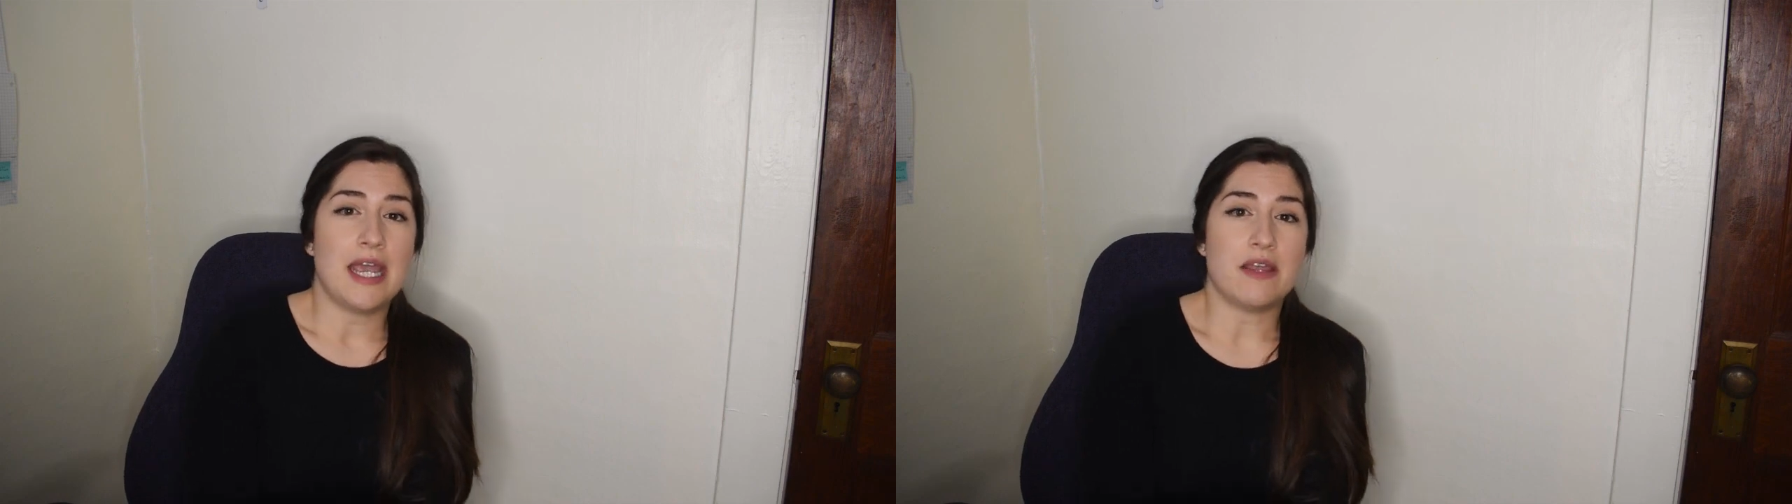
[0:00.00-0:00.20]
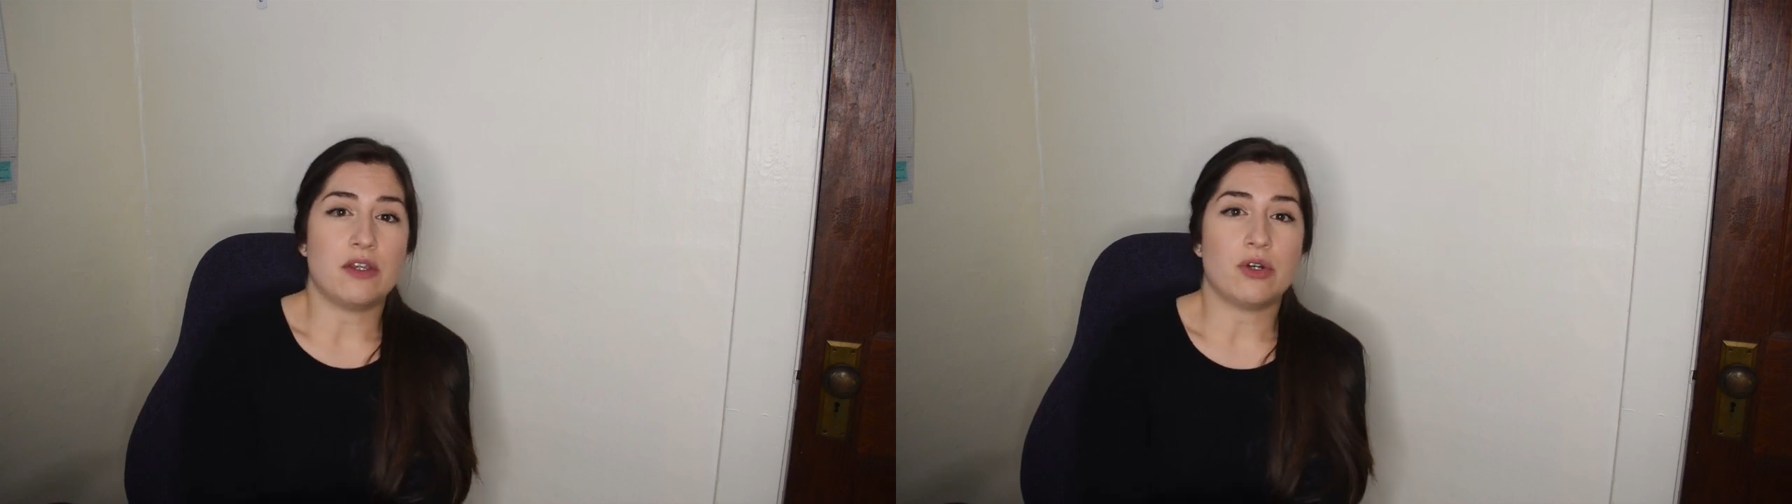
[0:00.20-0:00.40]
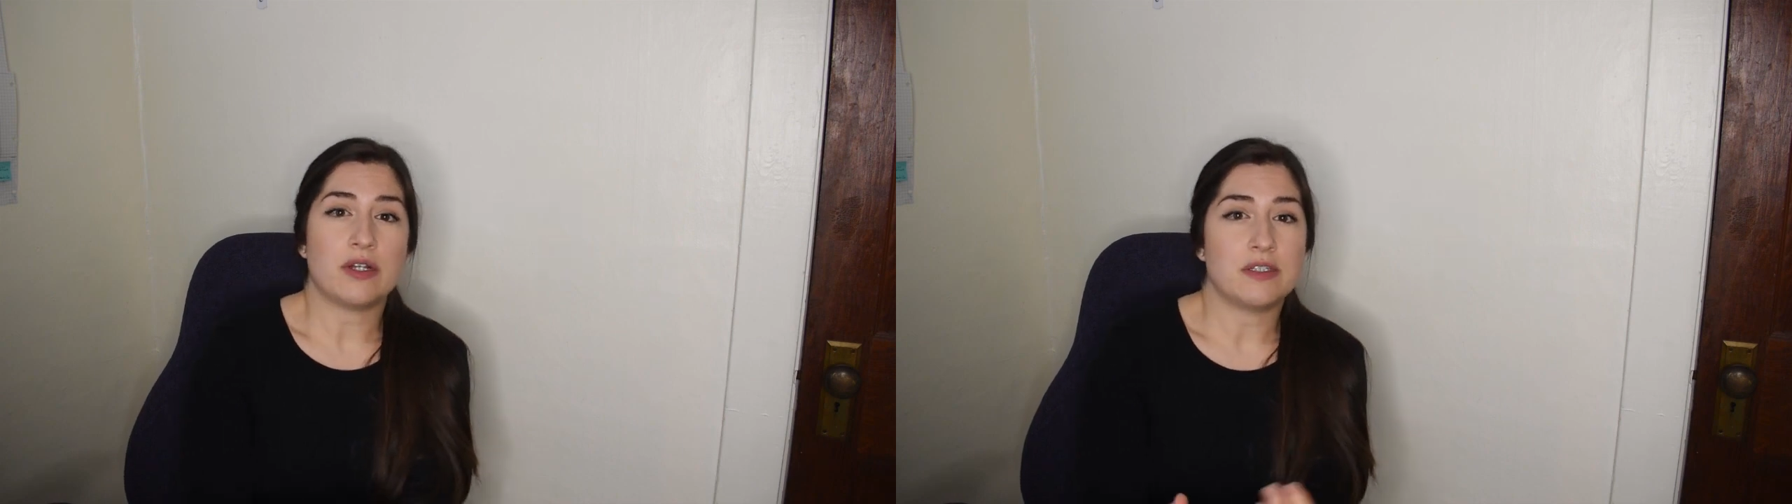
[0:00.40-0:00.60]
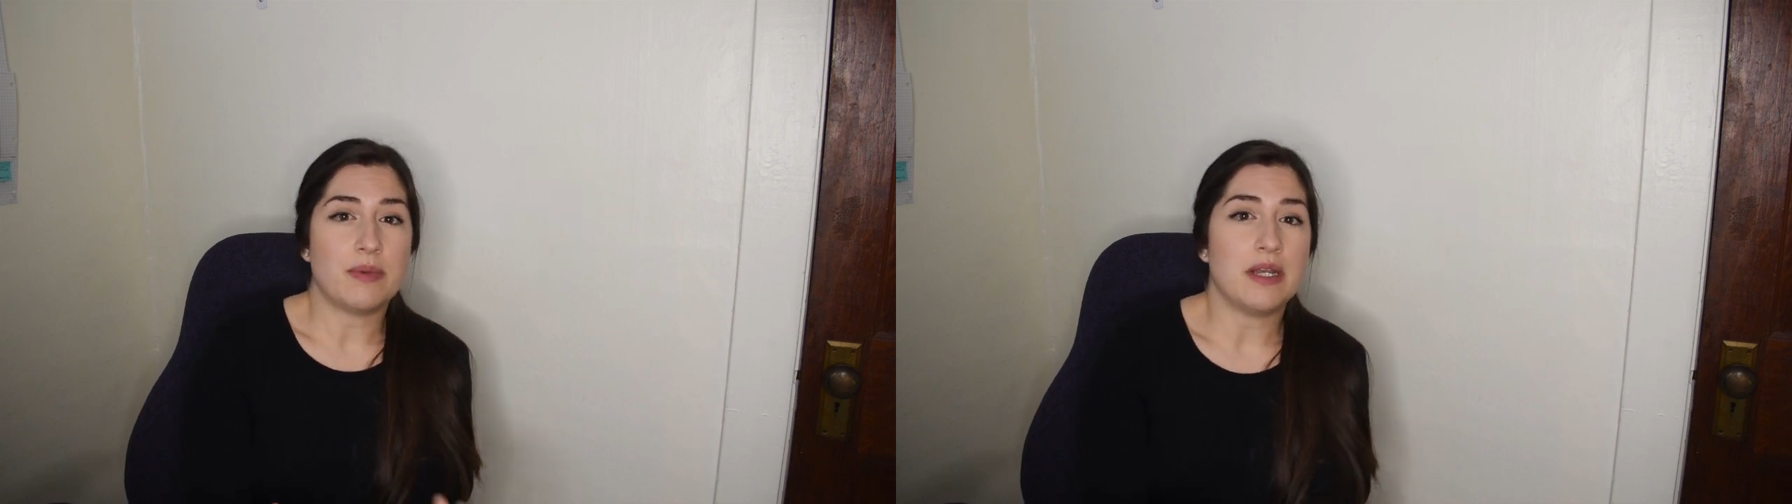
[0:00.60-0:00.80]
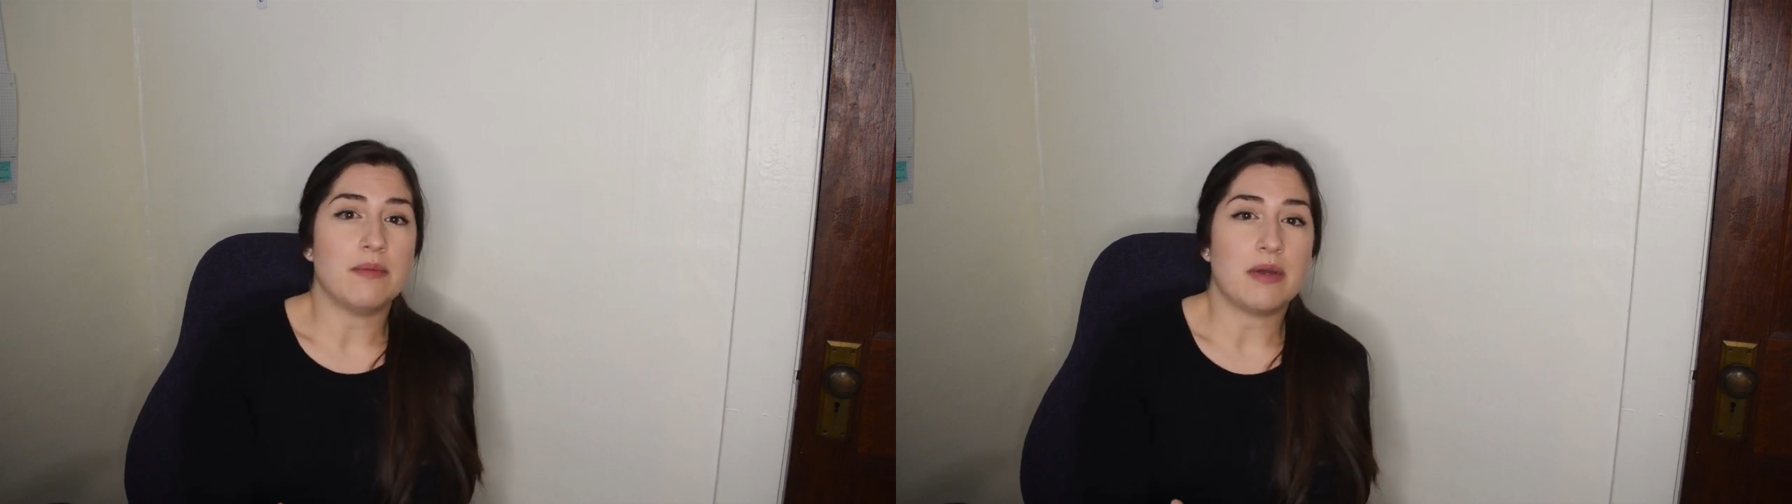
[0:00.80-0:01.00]
and that you're not
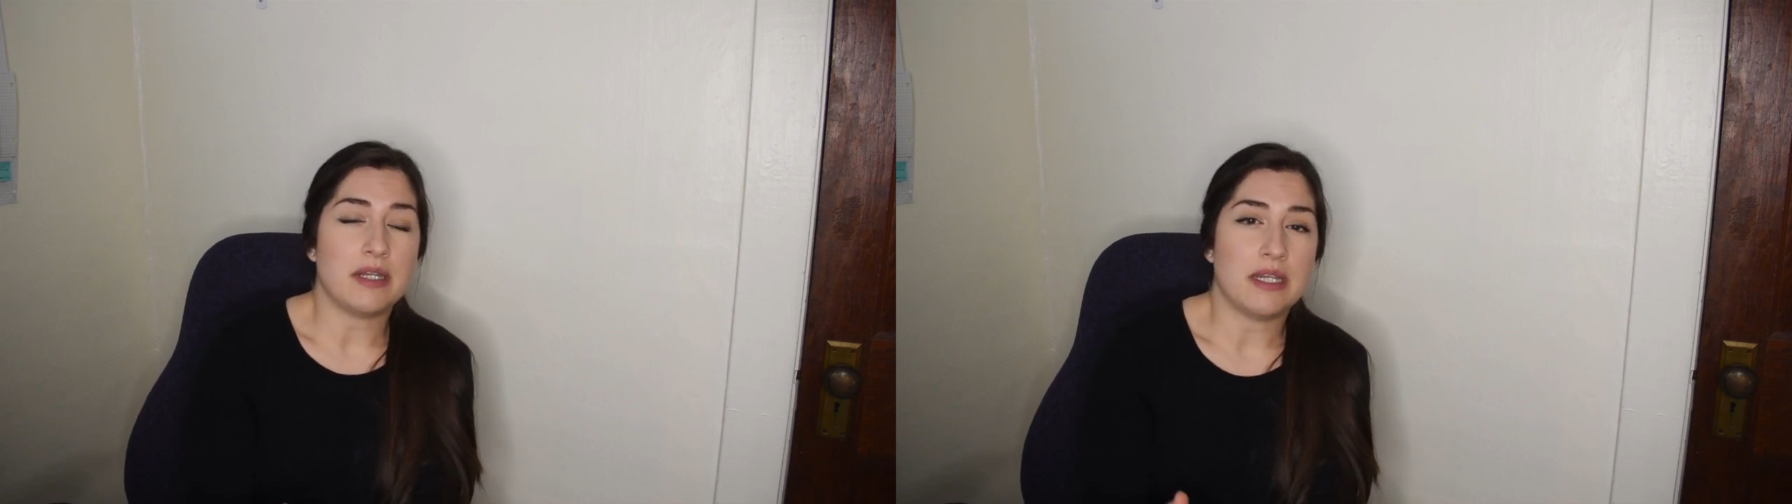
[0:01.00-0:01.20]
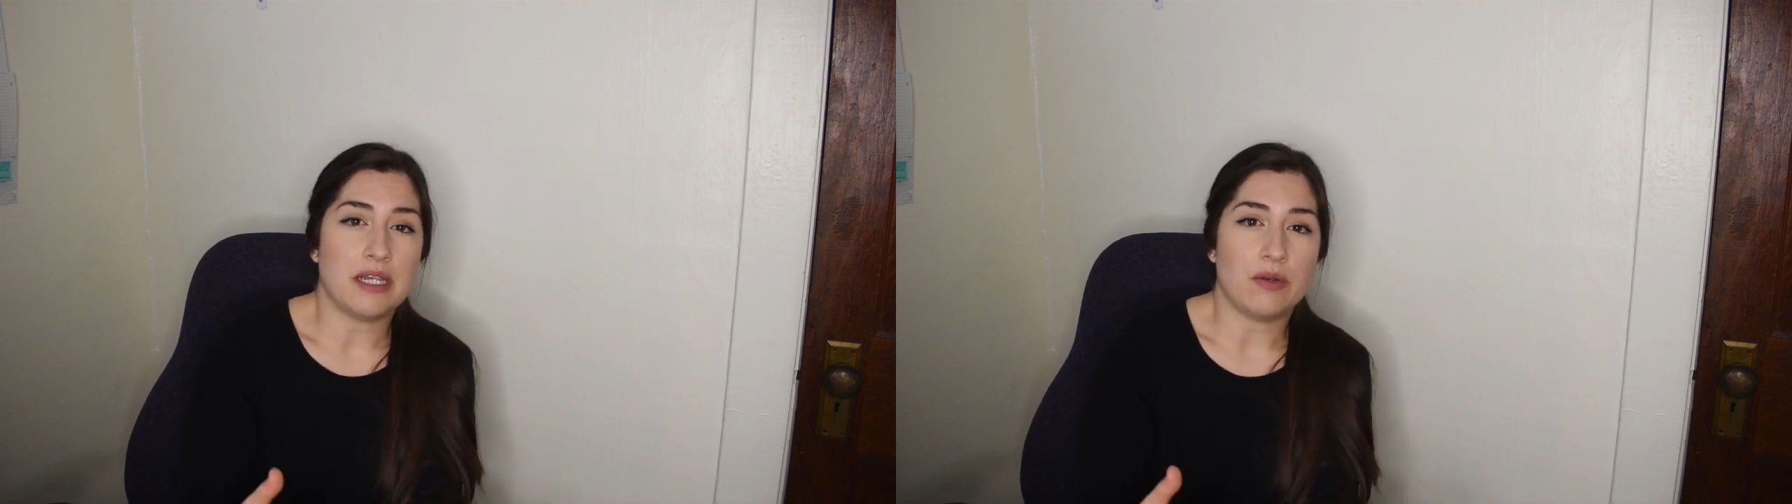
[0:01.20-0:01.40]
spending money